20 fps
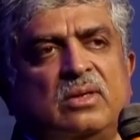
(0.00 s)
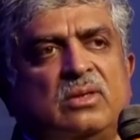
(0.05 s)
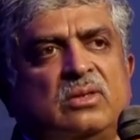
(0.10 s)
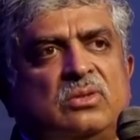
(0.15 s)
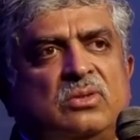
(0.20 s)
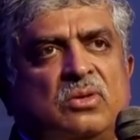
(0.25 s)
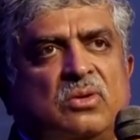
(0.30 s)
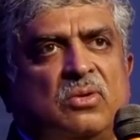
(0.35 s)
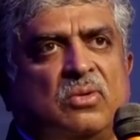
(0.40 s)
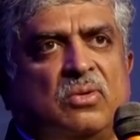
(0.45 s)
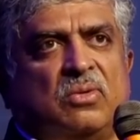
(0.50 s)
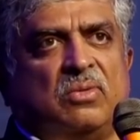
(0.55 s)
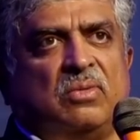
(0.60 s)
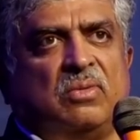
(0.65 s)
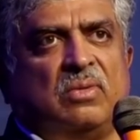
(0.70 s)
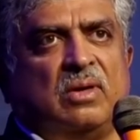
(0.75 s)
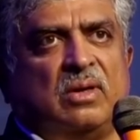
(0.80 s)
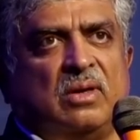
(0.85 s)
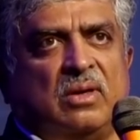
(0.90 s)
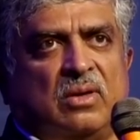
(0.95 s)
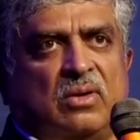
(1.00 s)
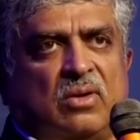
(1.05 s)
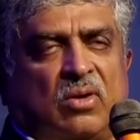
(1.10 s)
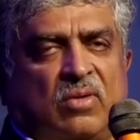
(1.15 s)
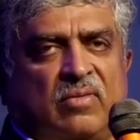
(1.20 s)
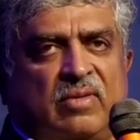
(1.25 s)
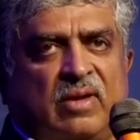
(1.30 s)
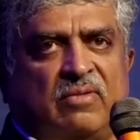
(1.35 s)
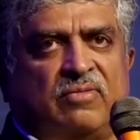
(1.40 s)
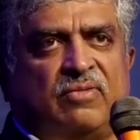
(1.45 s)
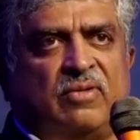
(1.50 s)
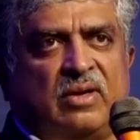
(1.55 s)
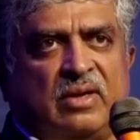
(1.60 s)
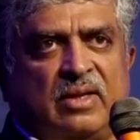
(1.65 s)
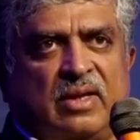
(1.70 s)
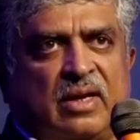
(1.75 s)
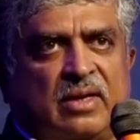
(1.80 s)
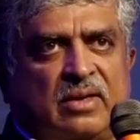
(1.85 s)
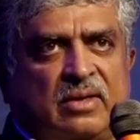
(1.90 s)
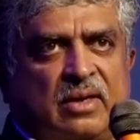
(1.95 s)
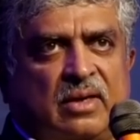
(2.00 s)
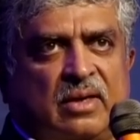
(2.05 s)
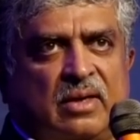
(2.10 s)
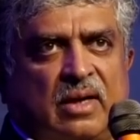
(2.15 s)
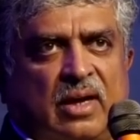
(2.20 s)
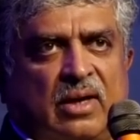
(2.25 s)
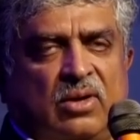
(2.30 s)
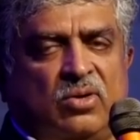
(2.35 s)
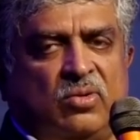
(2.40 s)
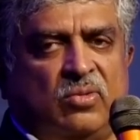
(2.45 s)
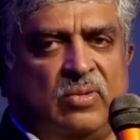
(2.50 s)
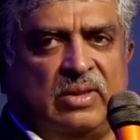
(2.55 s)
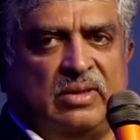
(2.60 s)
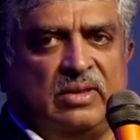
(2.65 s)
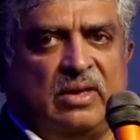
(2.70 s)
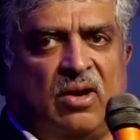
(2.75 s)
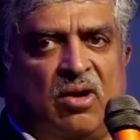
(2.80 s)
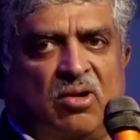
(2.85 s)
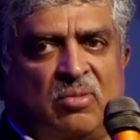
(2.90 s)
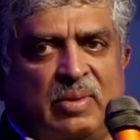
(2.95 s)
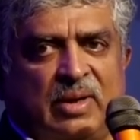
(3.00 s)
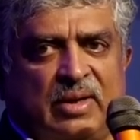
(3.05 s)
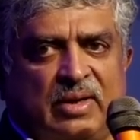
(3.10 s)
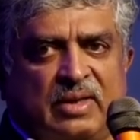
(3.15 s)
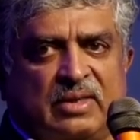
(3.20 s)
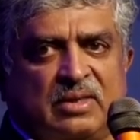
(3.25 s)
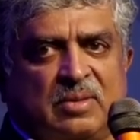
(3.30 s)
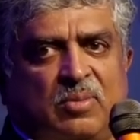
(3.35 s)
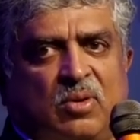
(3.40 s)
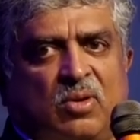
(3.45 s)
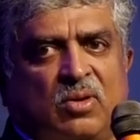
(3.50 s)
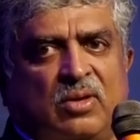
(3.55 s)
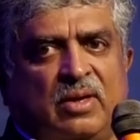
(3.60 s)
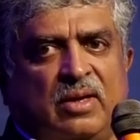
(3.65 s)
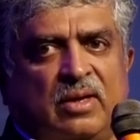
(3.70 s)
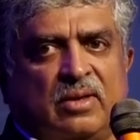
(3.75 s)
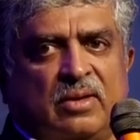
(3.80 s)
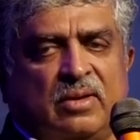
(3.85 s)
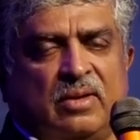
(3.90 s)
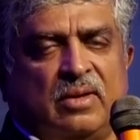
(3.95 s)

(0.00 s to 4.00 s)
So a lot of the effort that I do with government is about